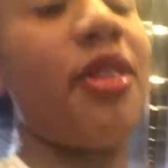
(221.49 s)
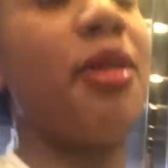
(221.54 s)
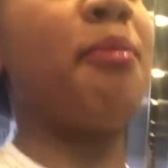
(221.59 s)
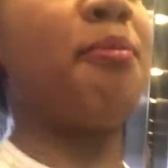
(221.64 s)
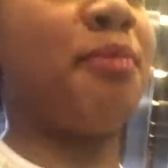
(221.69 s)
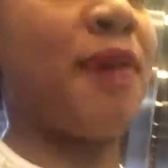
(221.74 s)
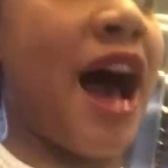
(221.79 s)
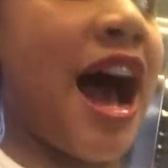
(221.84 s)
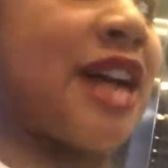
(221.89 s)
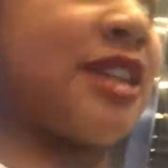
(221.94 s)
The
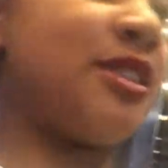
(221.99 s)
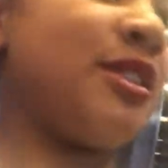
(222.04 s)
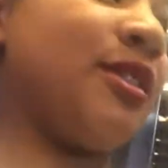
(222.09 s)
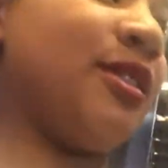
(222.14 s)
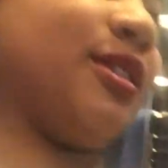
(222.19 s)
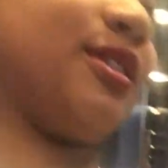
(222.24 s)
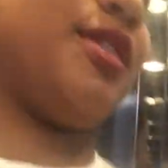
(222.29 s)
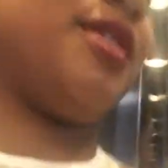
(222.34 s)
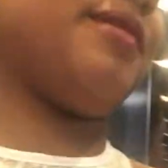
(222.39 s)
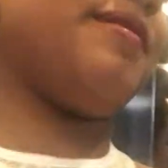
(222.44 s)

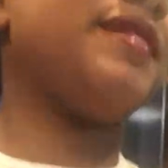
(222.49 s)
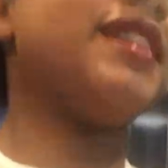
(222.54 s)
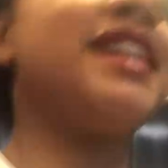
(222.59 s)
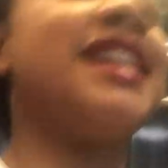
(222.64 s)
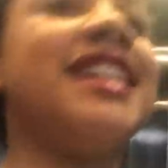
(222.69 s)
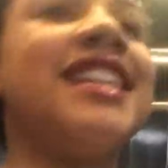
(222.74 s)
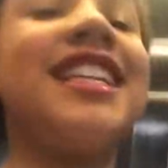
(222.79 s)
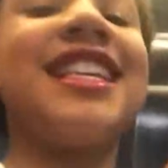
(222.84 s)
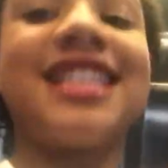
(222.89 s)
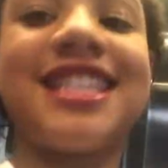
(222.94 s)
Bachelor.
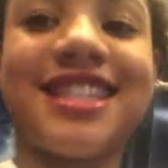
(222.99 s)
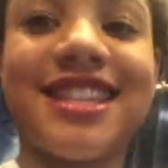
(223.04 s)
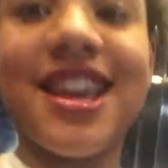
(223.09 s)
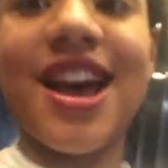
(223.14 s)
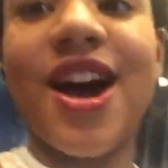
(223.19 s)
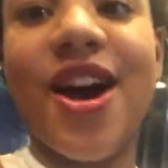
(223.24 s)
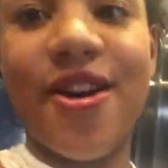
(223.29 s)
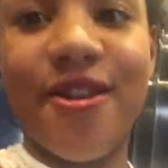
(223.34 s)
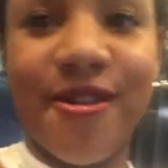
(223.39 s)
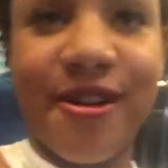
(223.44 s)

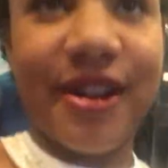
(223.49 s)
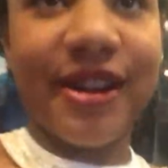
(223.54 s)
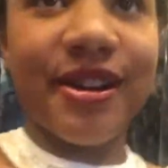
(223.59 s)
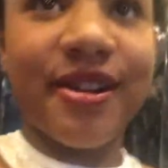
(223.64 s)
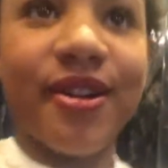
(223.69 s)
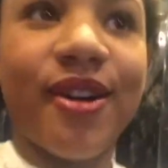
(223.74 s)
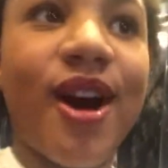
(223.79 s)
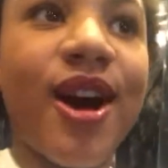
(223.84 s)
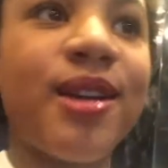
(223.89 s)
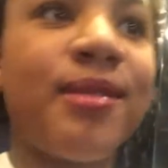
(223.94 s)
So we're
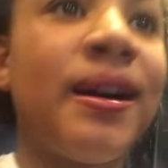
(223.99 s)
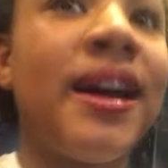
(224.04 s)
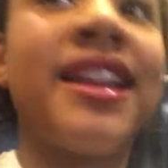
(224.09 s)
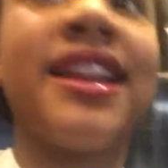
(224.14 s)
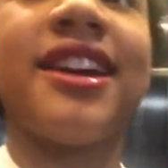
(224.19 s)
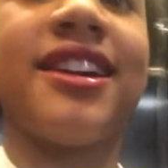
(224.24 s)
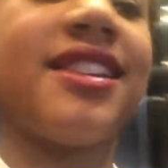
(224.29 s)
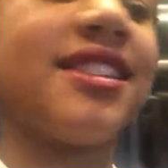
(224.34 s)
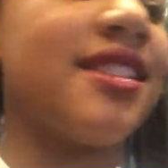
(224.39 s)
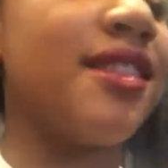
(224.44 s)
gonna walk by
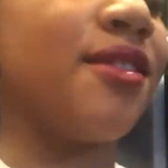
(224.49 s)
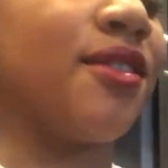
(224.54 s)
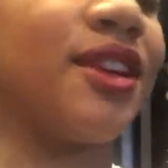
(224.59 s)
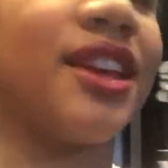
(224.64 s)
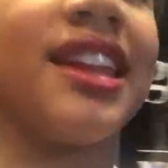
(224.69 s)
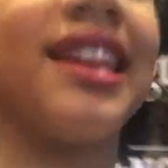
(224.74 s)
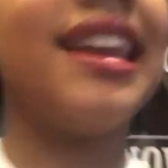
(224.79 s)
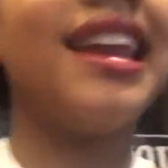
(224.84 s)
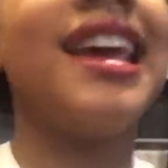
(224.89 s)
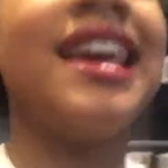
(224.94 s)
there and see if
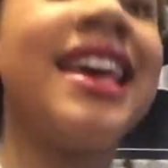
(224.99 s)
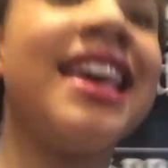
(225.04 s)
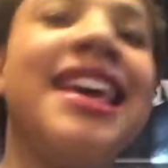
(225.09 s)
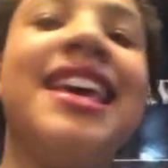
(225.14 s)
we can